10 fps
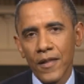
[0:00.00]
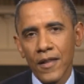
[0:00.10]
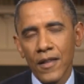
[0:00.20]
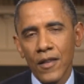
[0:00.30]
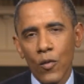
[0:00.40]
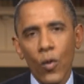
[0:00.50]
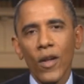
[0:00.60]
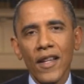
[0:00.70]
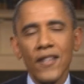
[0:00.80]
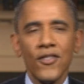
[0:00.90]
The rule
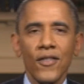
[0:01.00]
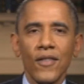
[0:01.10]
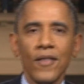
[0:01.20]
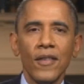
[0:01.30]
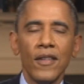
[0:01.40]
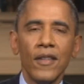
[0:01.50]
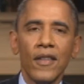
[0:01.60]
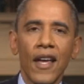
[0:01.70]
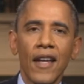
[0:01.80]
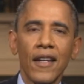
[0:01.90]
is
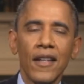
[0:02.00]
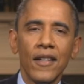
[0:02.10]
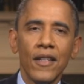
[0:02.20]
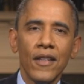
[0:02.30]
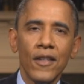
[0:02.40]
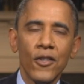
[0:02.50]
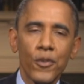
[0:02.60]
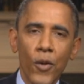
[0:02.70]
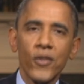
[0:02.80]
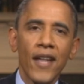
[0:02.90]
that you're
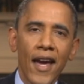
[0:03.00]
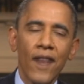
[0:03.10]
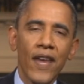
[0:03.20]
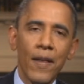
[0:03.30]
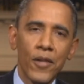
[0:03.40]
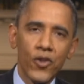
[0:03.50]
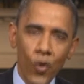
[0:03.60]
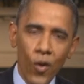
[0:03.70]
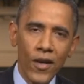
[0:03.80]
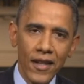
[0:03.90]
supposed to have a
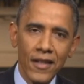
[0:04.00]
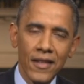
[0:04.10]
majority